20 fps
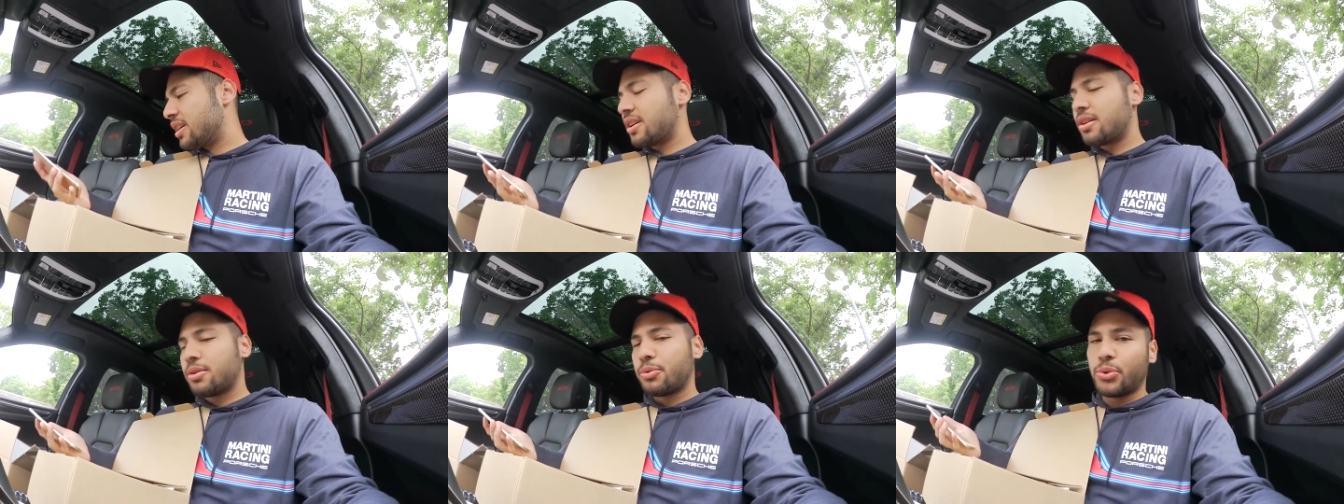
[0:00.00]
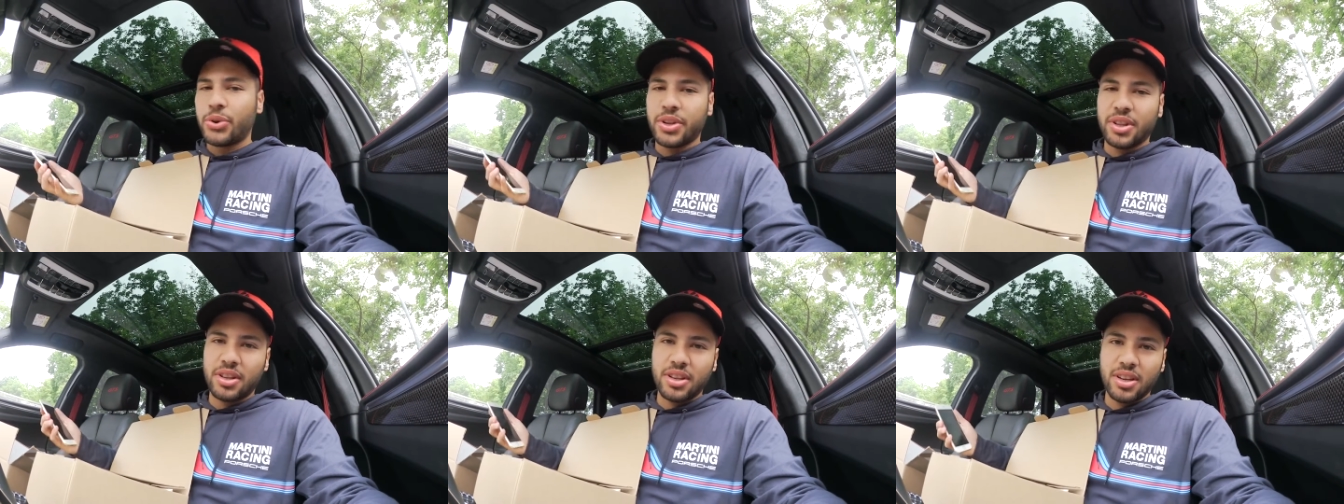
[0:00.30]

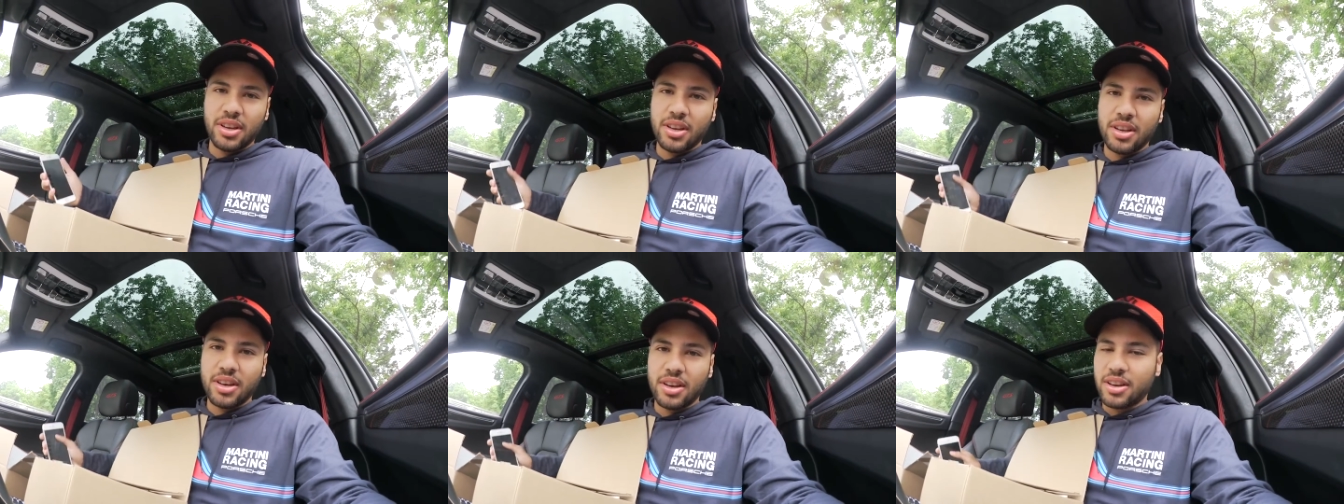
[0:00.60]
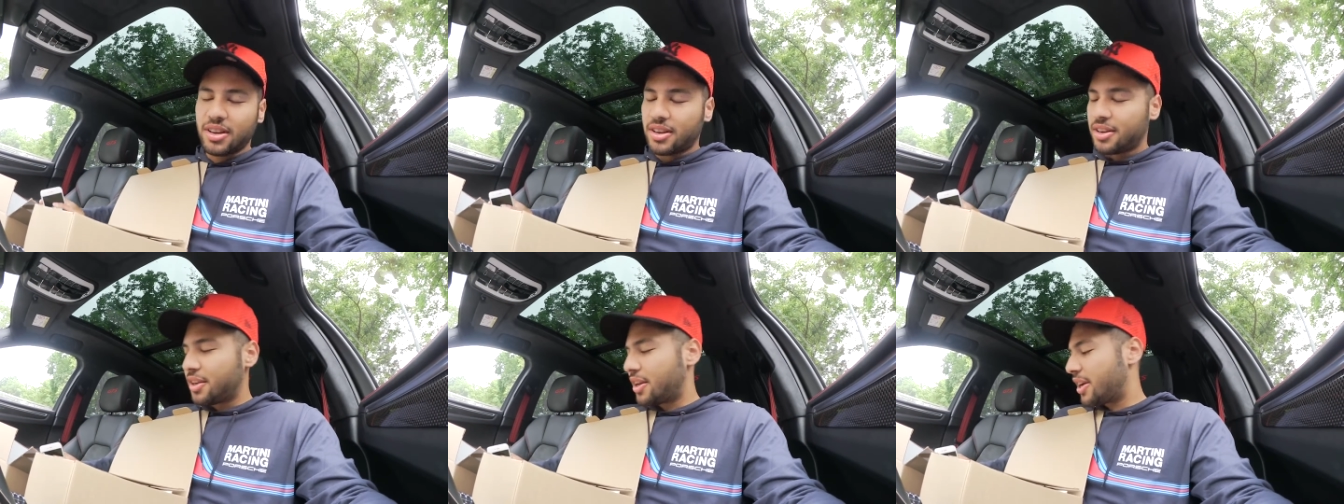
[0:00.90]

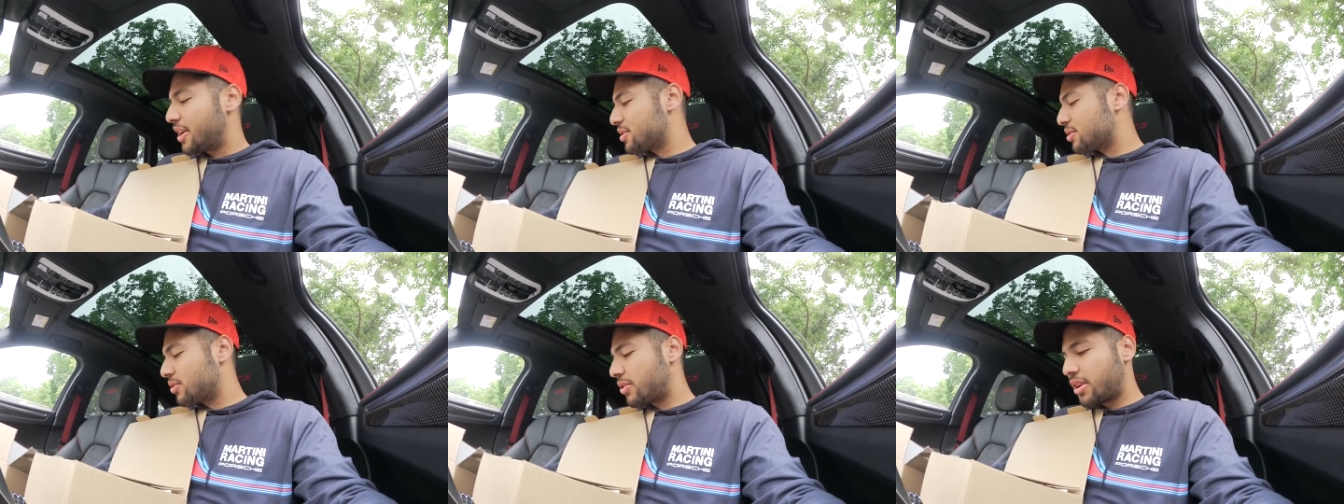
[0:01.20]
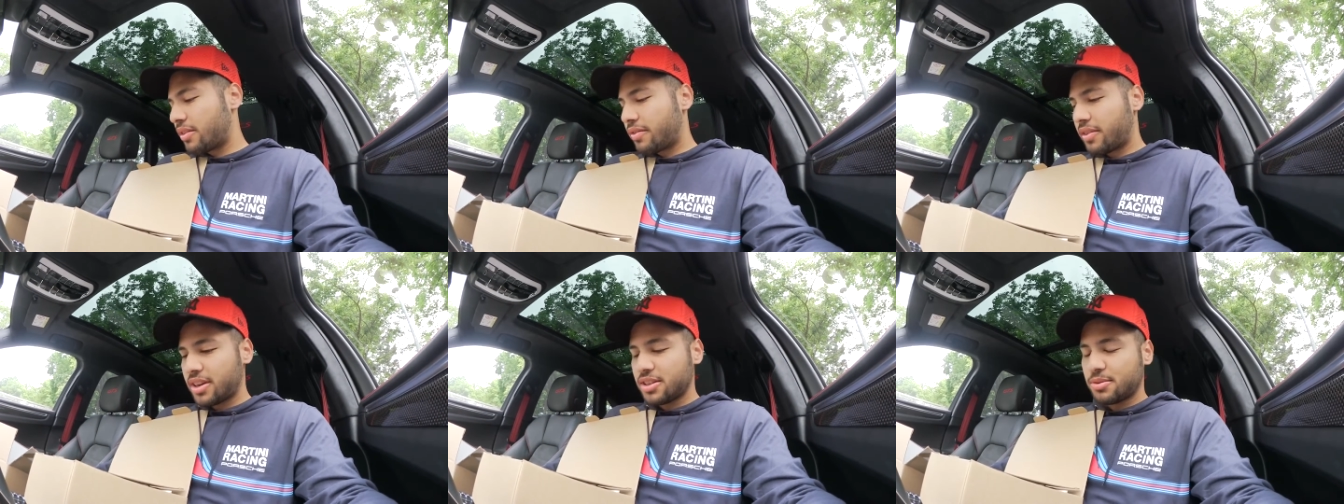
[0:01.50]
Quentin yeah
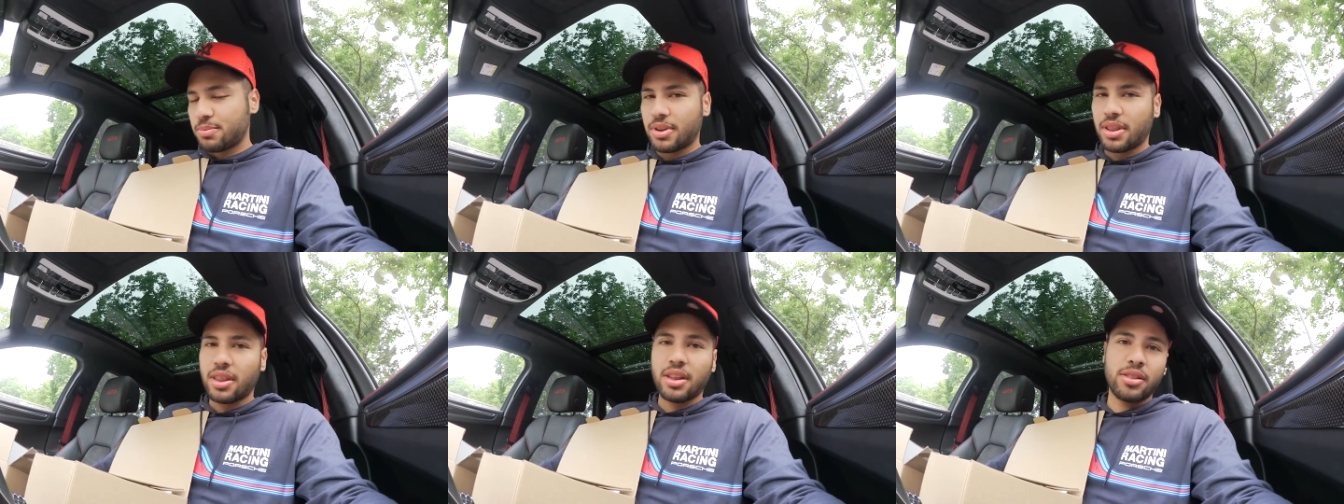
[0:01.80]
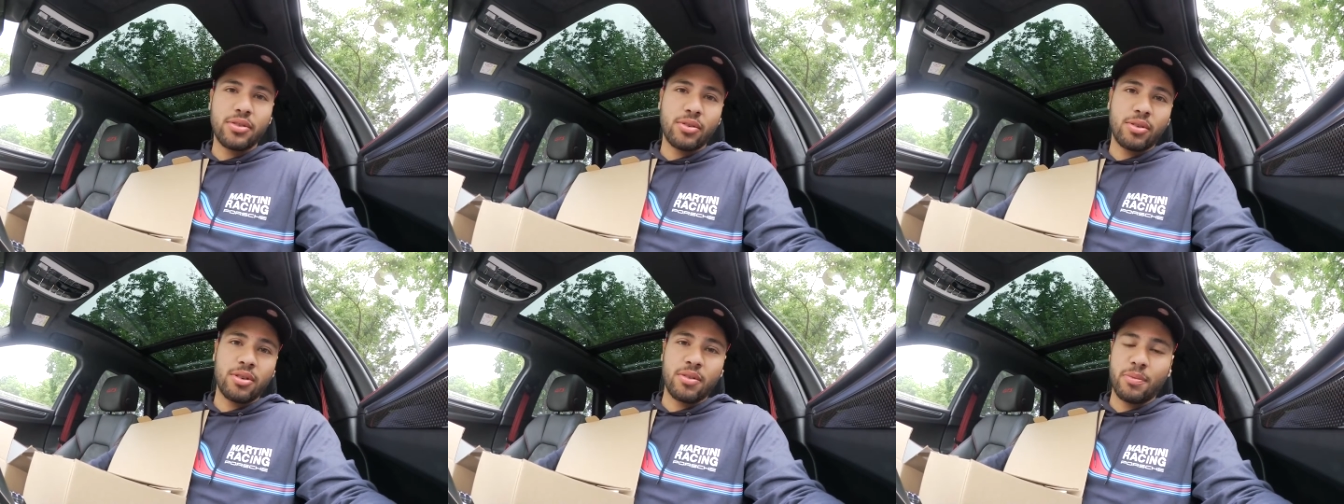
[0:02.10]
sorry if I spelled
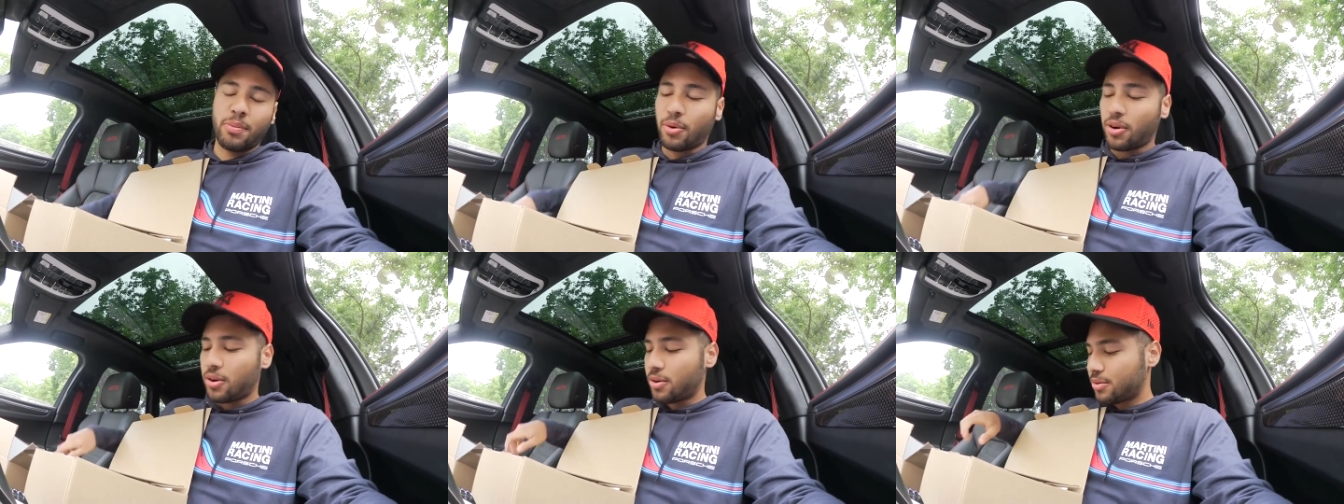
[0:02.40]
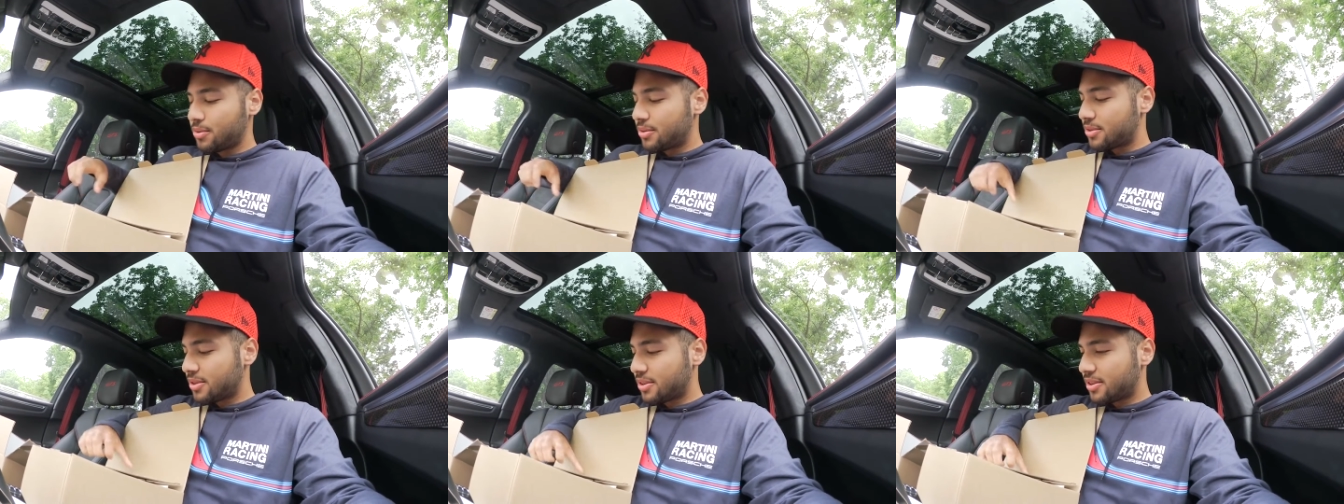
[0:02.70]
that wrong
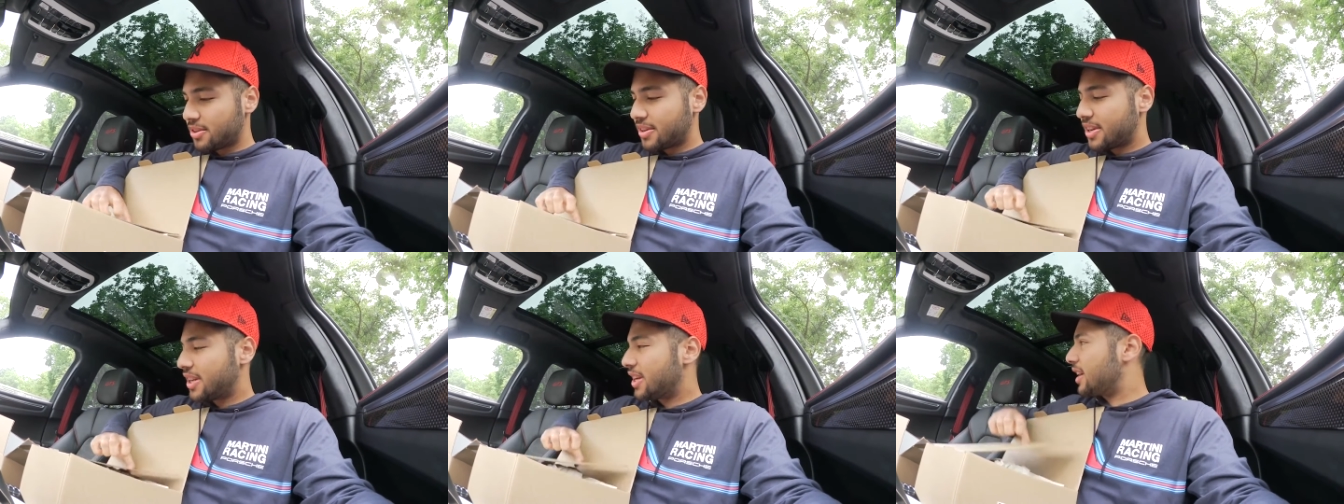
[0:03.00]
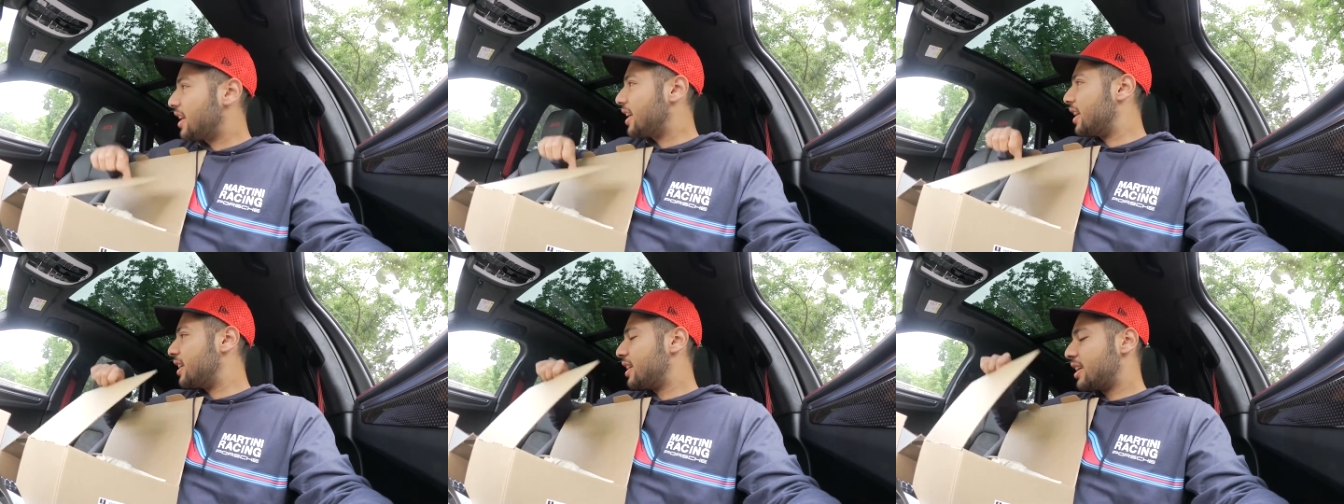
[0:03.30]
bro so
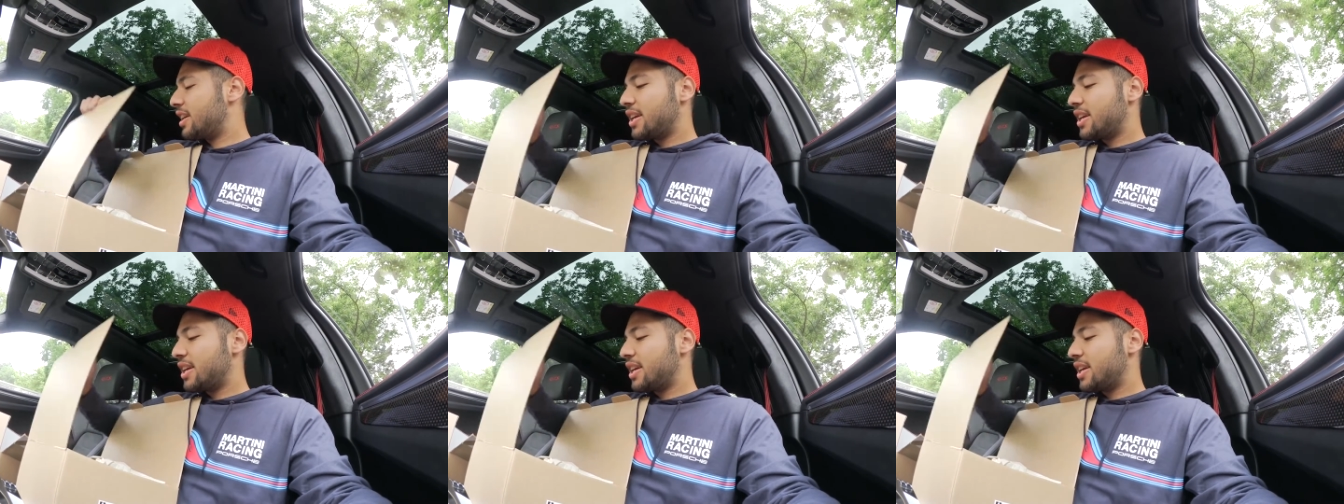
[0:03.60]
yeah